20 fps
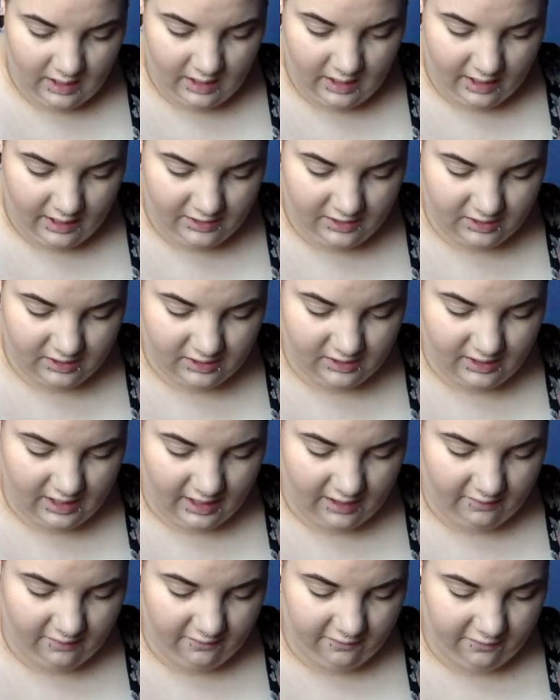and just
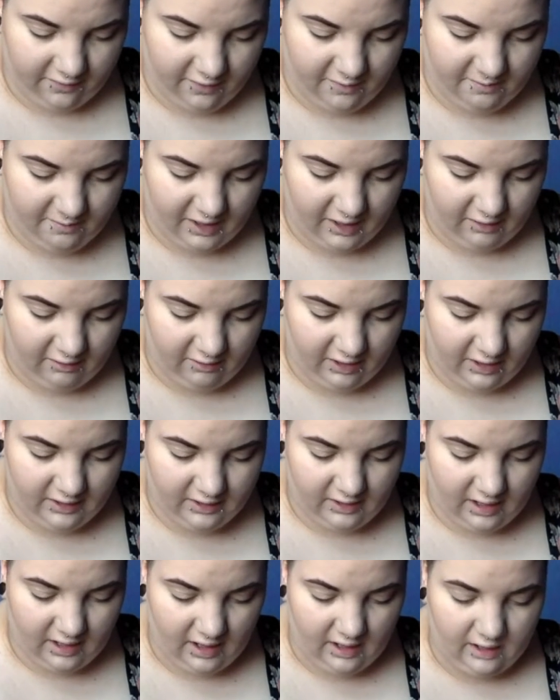set from my
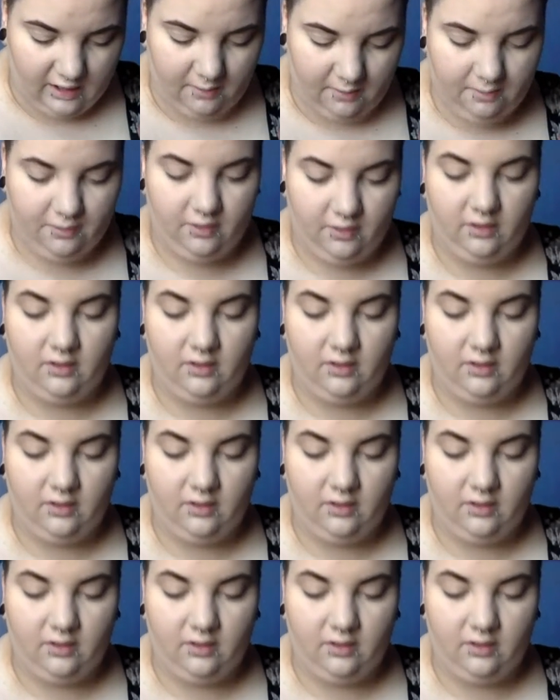crease up.